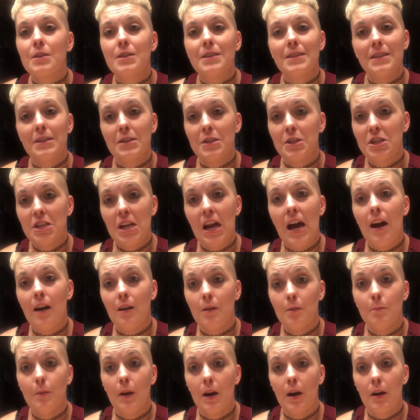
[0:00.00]
than
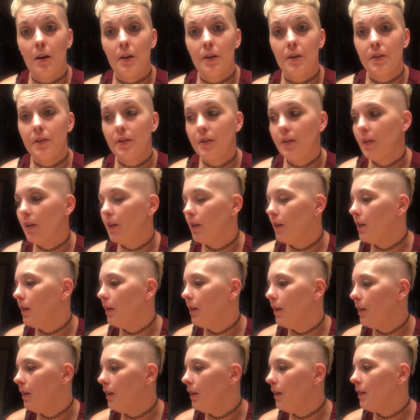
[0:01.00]
childbirth.
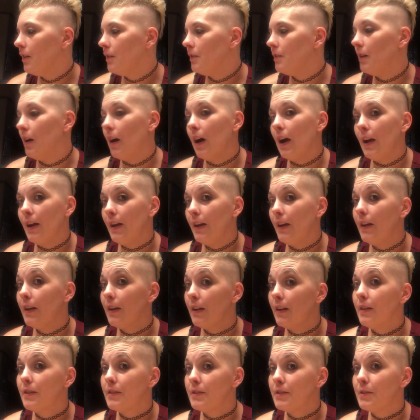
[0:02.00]
Like,
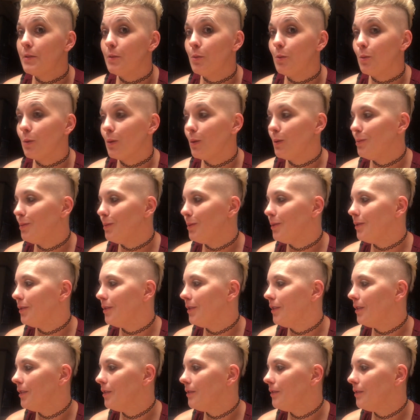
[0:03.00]
it's horrible.